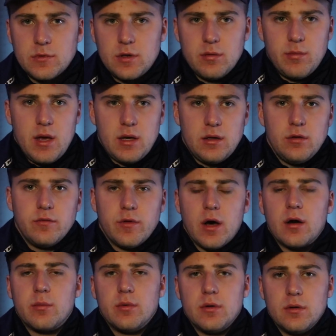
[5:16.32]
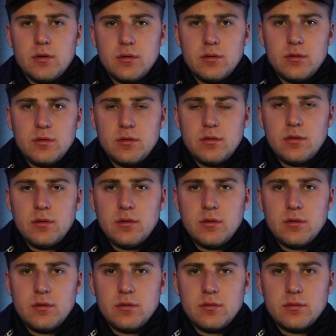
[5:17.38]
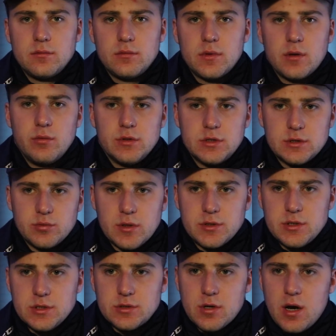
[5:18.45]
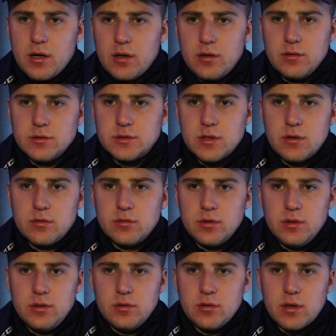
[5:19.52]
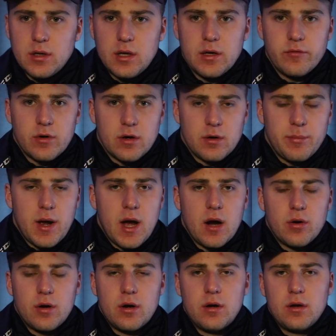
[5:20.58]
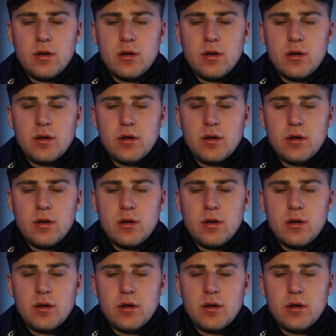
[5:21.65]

to make you vulnerable, which is what she's trying to do so you can give her power.